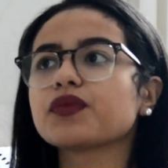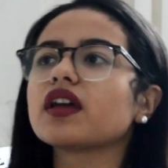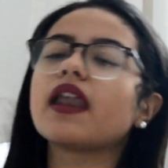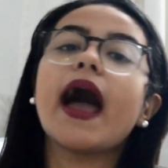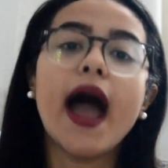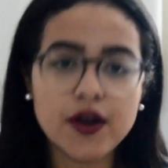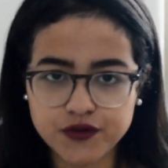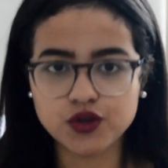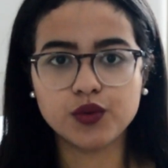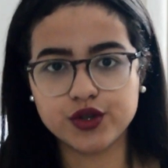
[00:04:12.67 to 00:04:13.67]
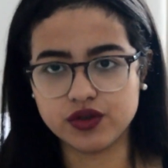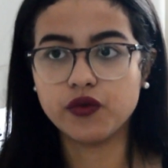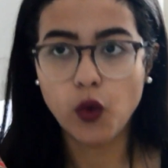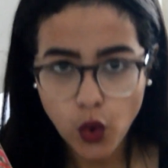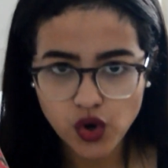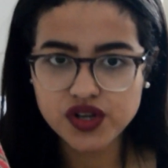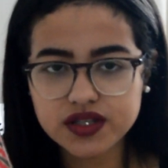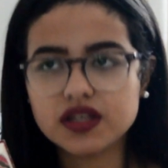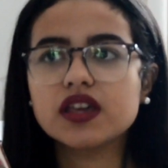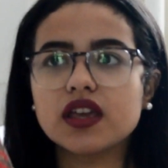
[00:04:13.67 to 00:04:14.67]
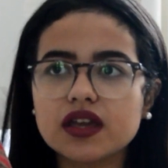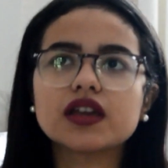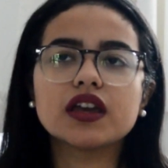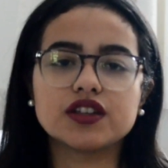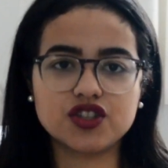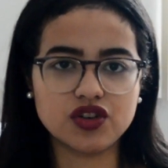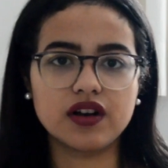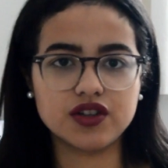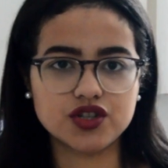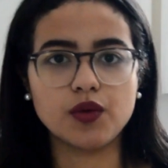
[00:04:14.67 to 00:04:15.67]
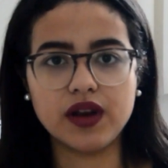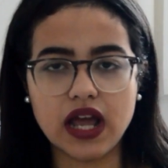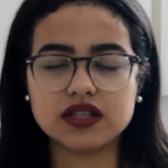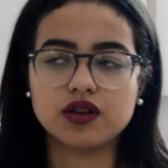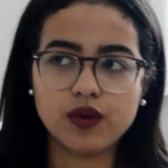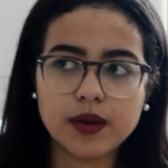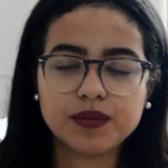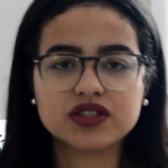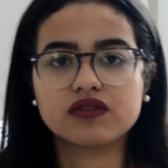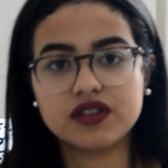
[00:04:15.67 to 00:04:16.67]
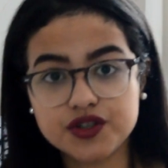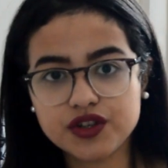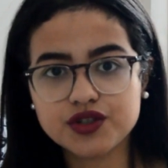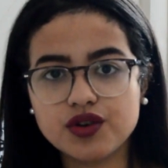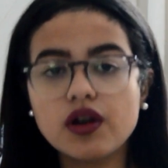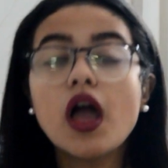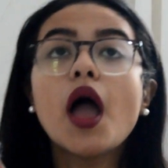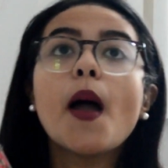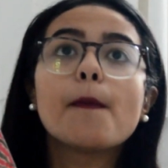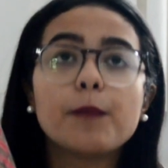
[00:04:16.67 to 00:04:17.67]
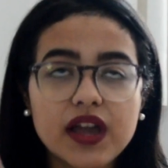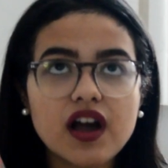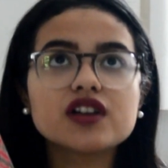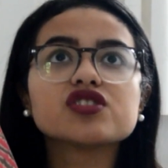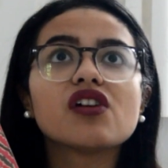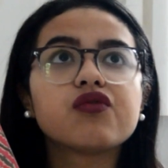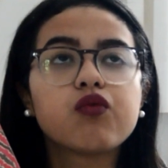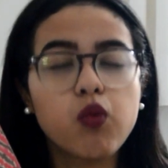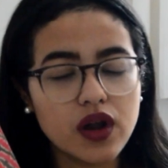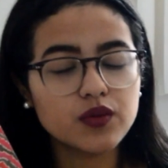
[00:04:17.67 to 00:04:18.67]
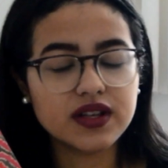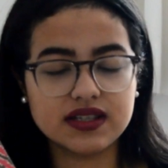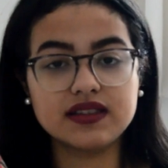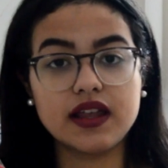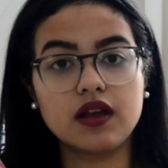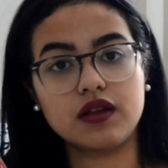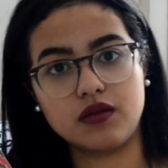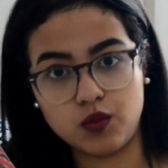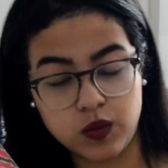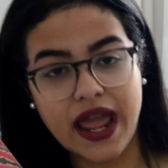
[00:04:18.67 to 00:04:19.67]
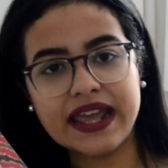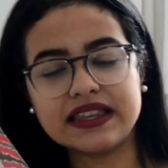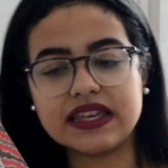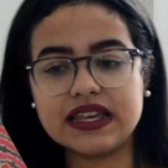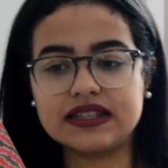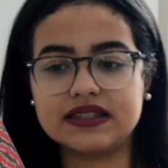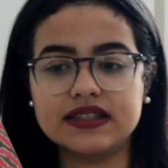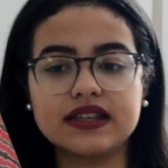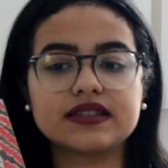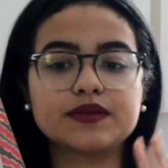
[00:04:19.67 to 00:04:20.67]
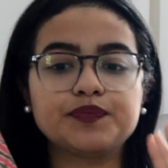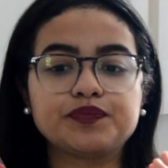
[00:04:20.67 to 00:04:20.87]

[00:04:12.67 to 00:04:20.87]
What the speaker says: And afterwards, of course, it started showing as a great piece of literature because of one reason that I liked is this